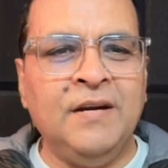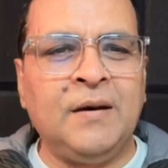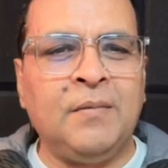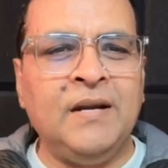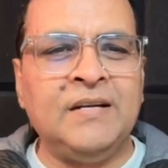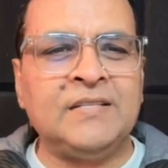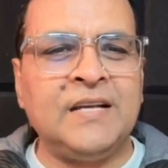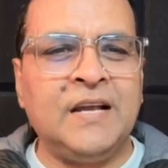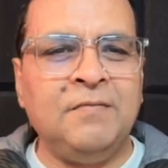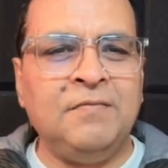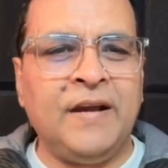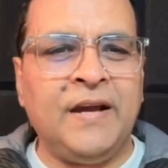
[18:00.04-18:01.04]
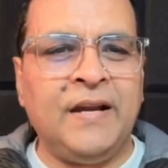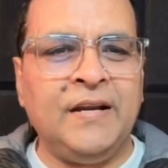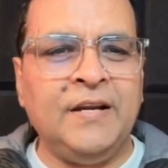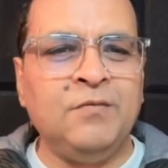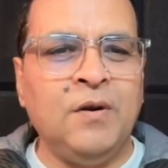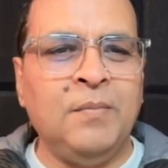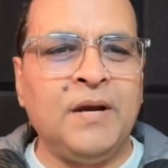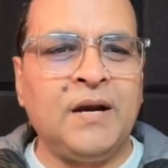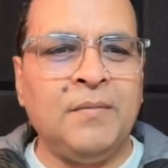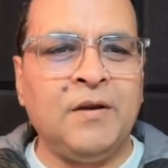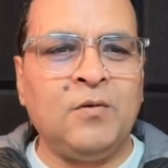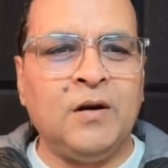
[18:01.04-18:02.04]
double itself and it will
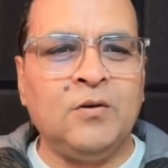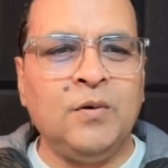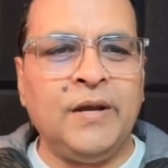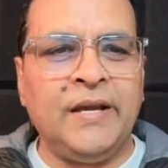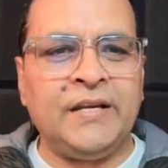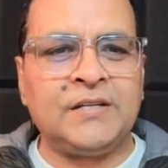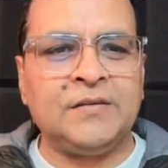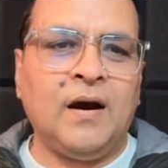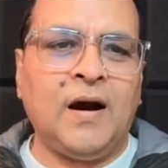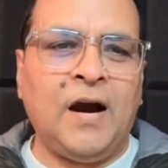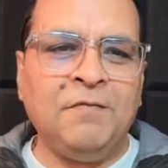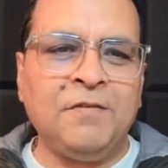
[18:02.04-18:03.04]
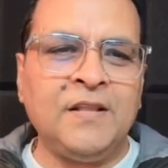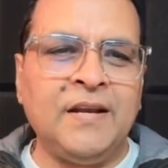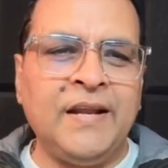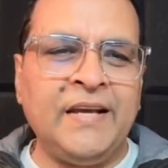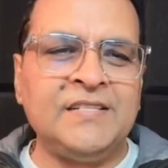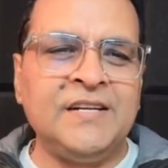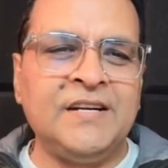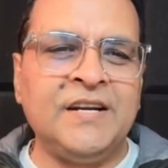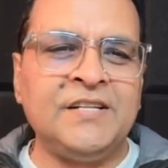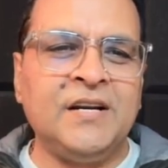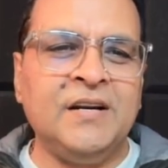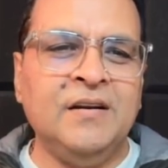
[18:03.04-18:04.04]
become equal to 8. After the next
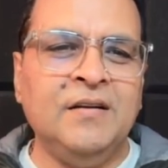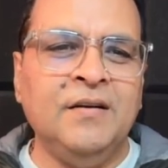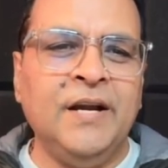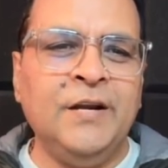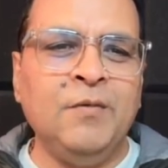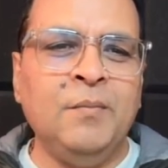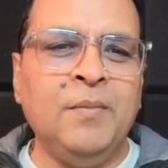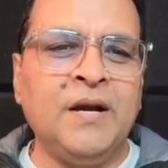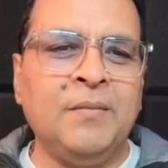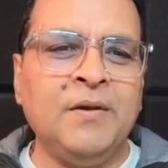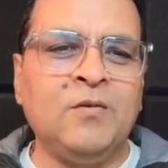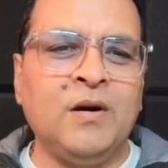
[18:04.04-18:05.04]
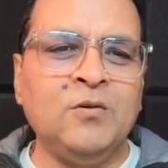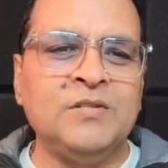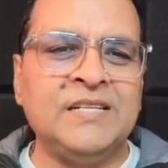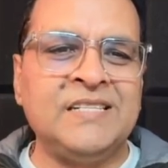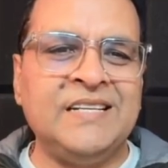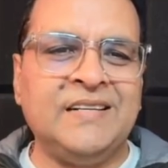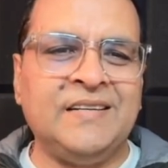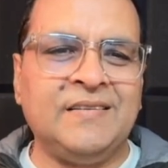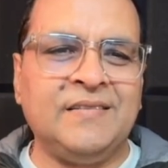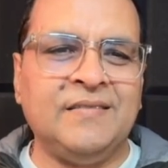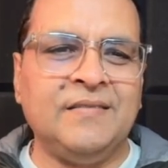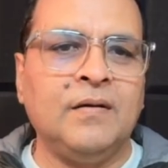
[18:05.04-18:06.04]
iteration it will become equal to 16,
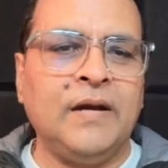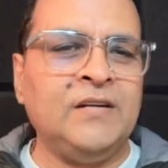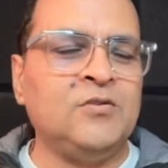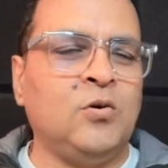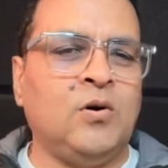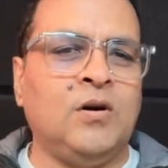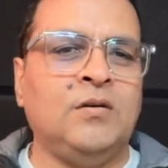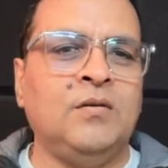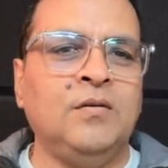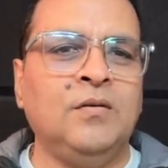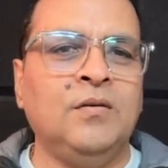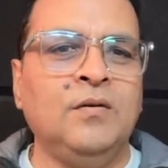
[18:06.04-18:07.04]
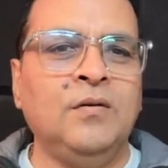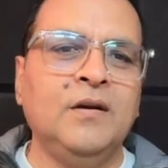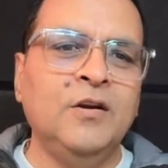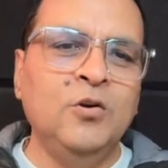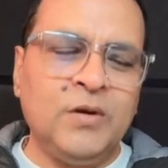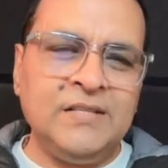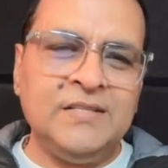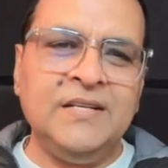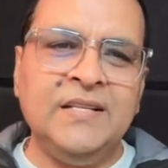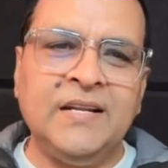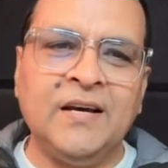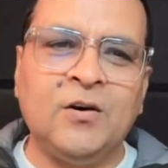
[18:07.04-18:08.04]
and so on. You can see
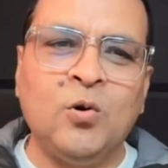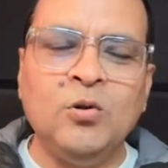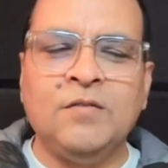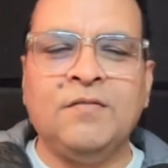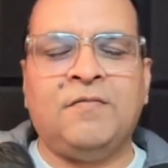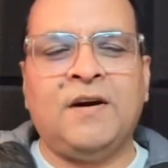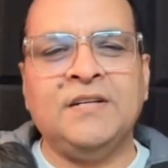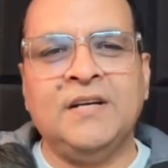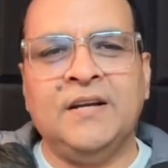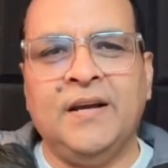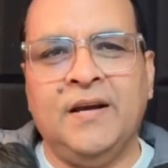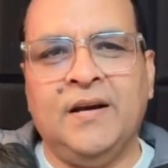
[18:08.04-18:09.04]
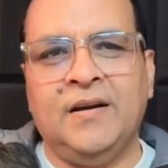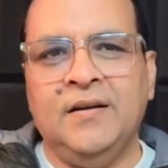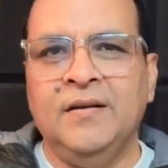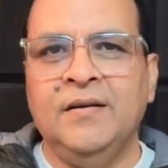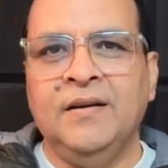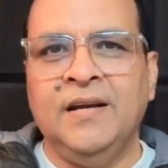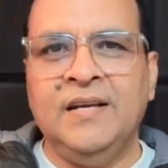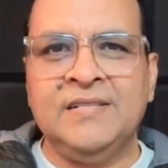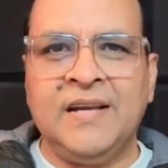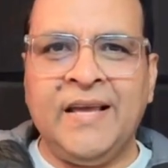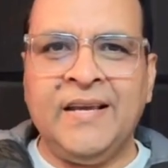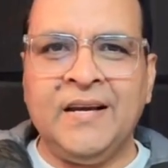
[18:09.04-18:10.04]
that the growth of the function here is
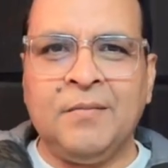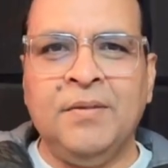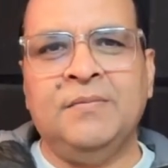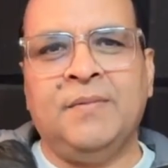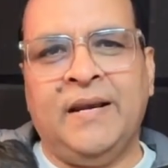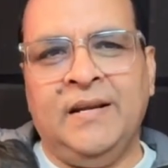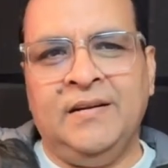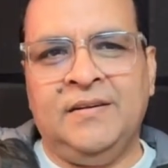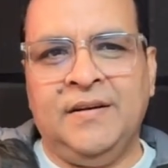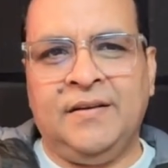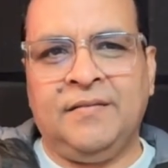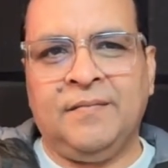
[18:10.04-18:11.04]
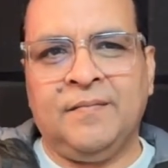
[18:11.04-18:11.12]
like a complete binary tree.